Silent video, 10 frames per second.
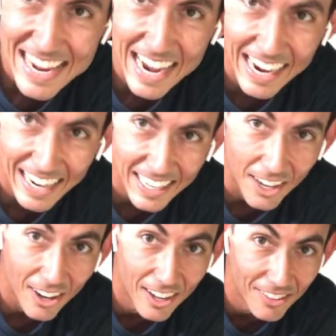Yeah, I
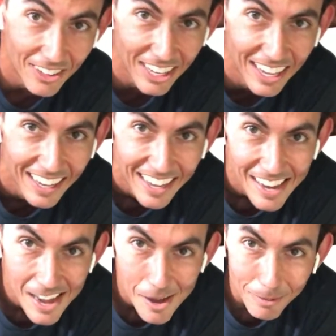know. Look,
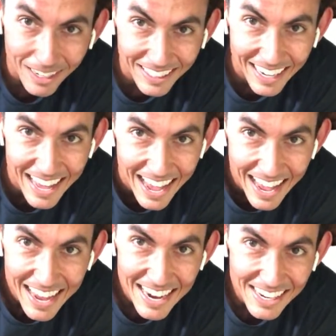Bogan,
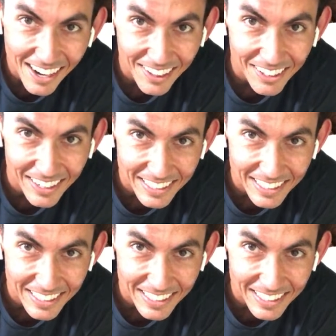you're not alone.